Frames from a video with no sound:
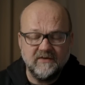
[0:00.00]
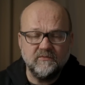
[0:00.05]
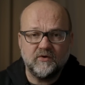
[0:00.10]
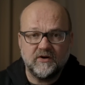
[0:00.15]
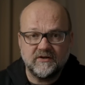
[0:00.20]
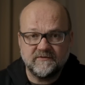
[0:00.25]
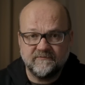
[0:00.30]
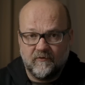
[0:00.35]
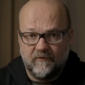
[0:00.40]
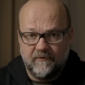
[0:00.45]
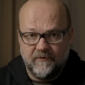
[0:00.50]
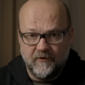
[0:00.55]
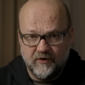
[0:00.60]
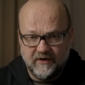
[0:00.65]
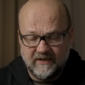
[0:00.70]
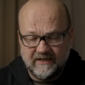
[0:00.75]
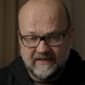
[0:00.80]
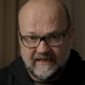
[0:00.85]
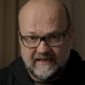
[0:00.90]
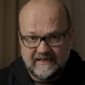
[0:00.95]
It works for
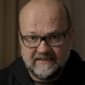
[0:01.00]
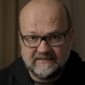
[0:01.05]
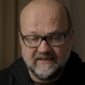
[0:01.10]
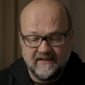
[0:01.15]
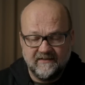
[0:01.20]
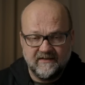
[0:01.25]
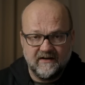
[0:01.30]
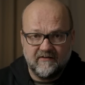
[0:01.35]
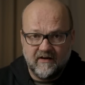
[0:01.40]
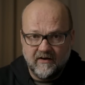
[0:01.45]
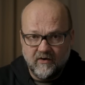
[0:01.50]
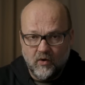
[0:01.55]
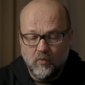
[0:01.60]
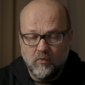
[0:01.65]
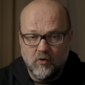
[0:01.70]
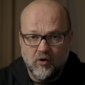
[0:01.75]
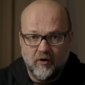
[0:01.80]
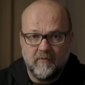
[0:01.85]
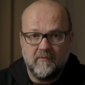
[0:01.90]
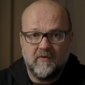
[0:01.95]
30 days and there are no
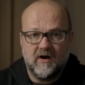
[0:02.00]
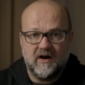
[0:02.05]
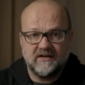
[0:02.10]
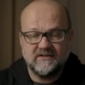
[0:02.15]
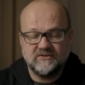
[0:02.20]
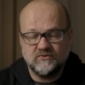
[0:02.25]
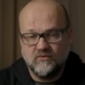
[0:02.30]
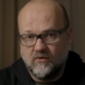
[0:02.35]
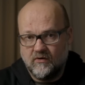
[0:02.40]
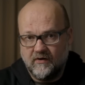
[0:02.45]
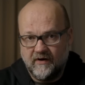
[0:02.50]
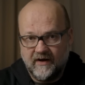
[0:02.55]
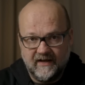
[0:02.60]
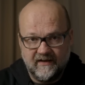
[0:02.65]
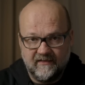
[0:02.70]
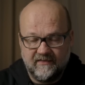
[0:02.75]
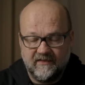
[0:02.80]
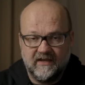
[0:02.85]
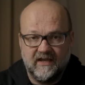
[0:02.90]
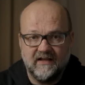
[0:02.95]
watermarks or
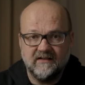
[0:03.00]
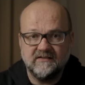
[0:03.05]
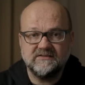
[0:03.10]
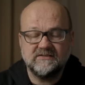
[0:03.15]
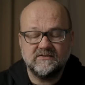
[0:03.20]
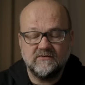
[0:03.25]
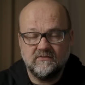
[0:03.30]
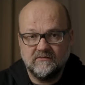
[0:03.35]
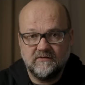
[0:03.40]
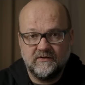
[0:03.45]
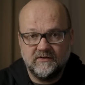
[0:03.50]
anything else.